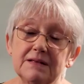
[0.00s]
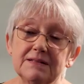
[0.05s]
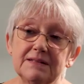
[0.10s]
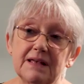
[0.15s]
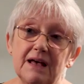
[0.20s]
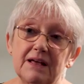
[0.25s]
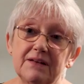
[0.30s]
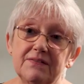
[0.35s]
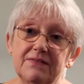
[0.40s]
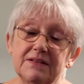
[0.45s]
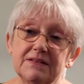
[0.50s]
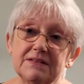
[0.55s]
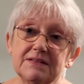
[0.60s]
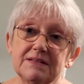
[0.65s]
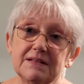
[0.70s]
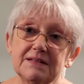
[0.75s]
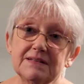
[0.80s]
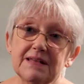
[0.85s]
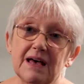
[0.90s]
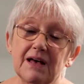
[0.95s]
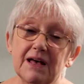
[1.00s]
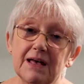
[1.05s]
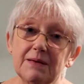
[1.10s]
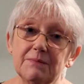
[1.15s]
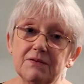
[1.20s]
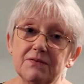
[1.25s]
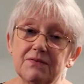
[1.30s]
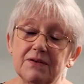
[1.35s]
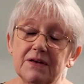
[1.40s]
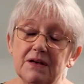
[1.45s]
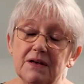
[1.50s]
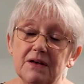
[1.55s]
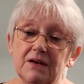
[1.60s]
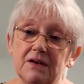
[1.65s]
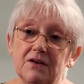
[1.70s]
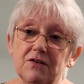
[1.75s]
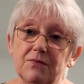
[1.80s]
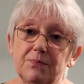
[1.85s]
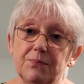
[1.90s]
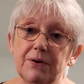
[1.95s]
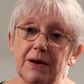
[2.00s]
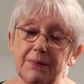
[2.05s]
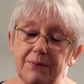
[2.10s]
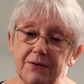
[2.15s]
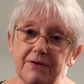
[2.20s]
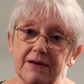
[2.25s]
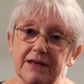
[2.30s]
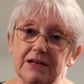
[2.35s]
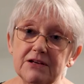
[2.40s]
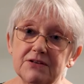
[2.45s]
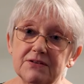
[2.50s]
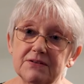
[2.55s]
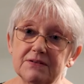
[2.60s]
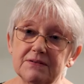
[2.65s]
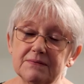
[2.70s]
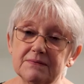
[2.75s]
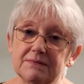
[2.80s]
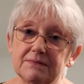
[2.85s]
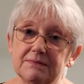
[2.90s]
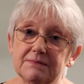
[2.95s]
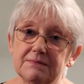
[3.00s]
As Advent, a time of preparation